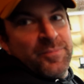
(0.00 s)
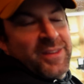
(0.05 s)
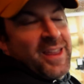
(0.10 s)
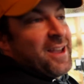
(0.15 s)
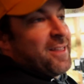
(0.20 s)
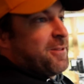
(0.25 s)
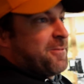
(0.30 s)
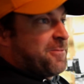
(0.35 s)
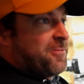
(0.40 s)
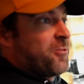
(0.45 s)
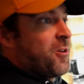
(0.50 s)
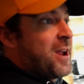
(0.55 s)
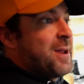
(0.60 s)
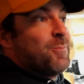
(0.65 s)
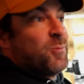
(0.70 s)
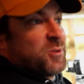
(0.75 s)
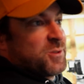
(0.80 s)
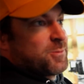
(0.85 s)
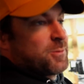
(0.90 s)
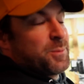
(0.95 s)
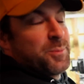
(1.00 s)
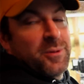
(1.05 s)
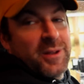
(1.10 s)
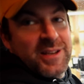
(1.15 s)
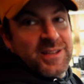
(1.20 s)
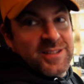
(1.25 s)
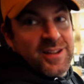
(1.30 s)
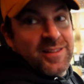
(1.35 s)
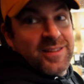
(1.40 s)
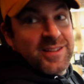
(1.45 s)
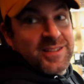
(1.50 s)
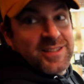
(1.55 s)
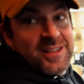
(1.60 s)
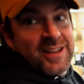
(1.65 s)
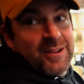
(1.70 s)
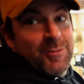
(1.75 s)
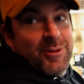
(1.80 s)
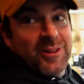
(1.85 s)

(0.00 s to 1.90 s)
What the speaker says: Yeah, the frame was replaced on this thing.